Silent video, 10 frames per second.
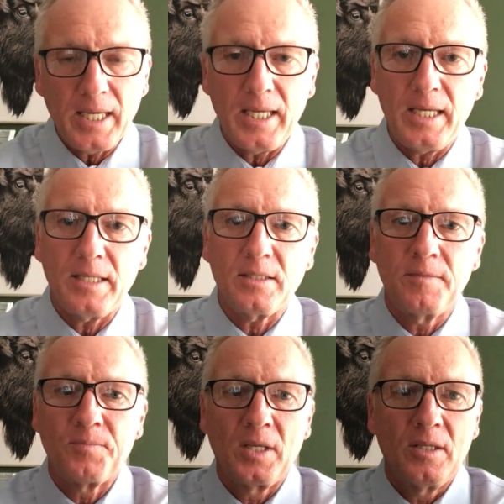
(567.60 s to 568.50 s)
And
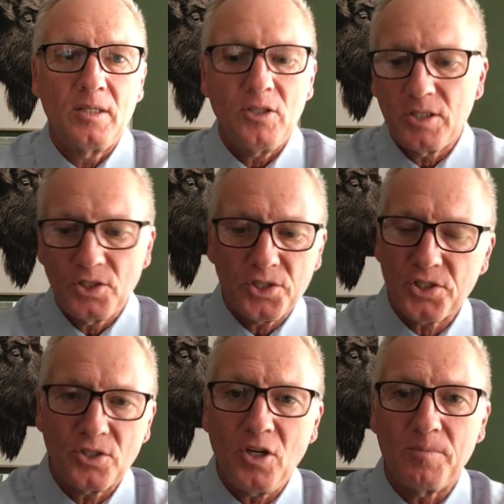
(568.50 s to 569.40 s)
you can just
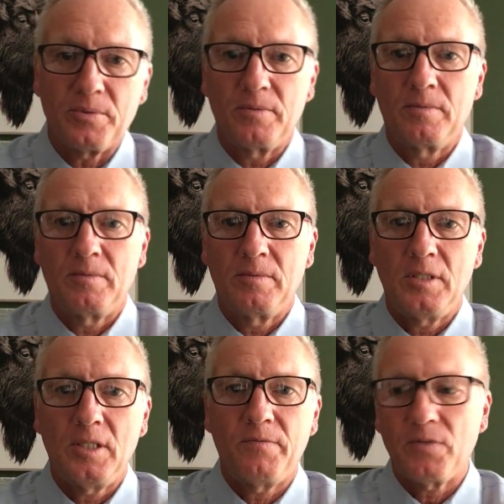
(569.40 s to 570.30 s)
stop.
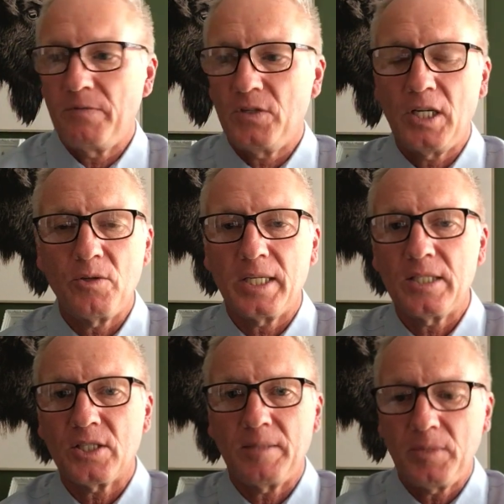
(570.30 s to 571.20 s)
If you don't
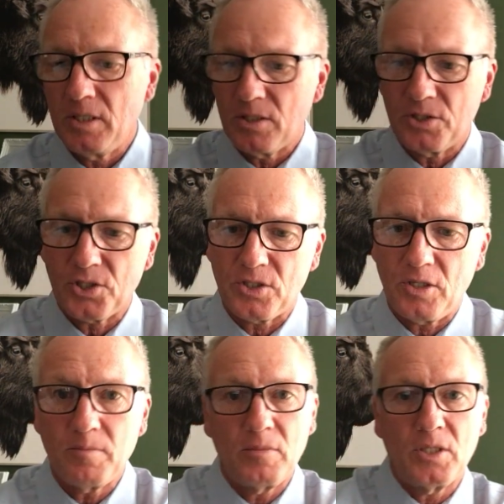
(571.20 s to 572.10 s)
get something, you can
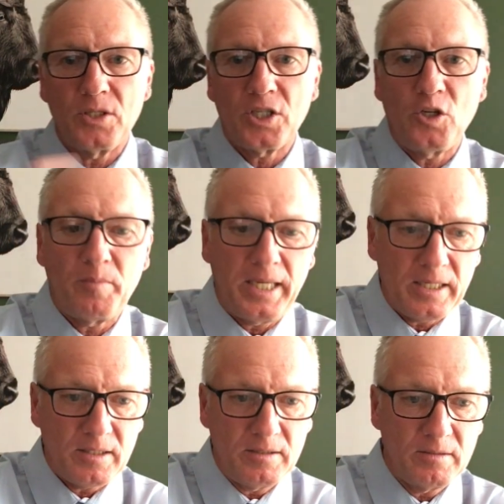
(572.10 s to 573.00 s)
stop, you can go
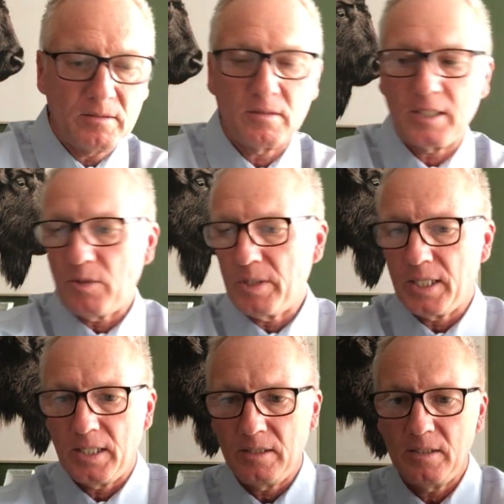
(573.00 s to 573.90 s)
back, go
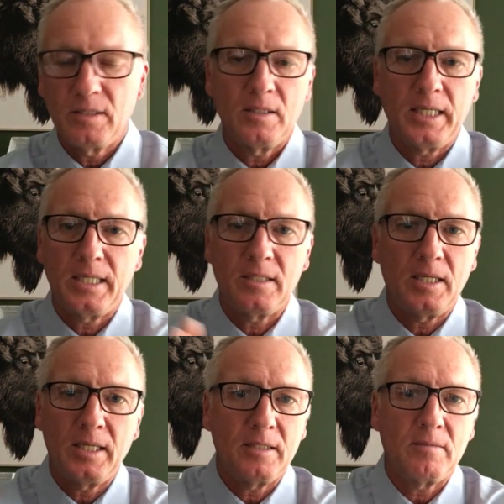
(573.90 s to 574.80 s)
again,
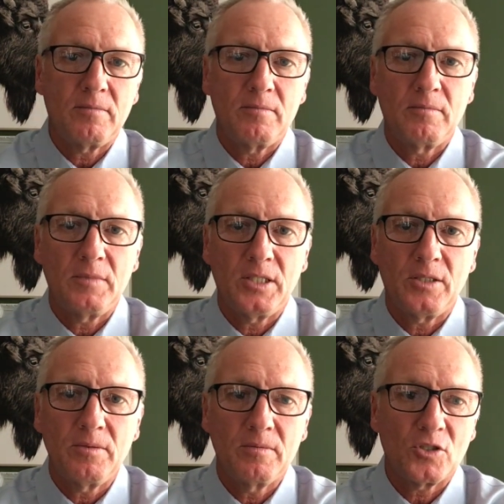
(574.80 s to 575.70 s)
and you
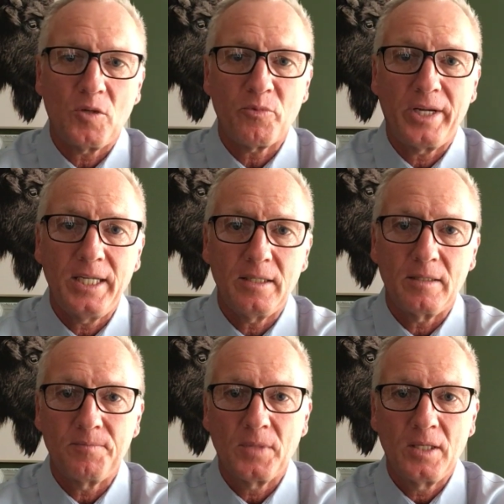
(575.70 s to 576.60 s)
know, comprehend
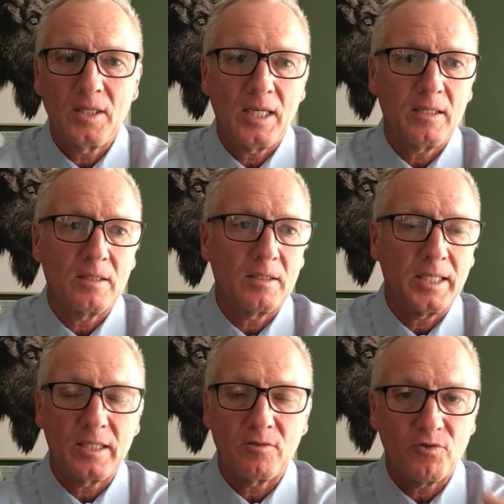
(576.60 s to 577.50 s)
it and
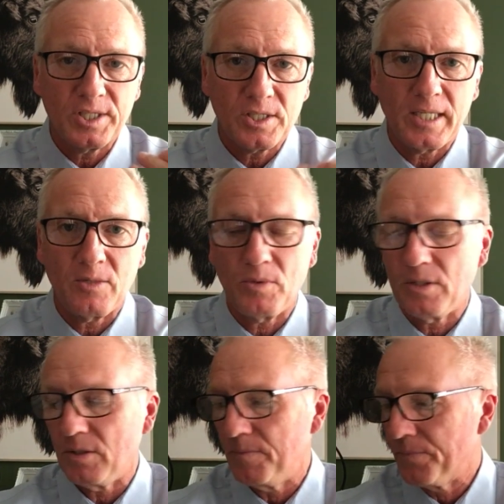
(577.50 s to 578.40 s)
let it resonate with
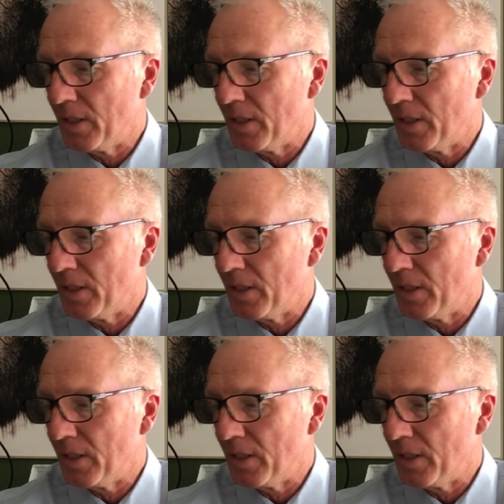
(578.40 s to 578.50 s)
you.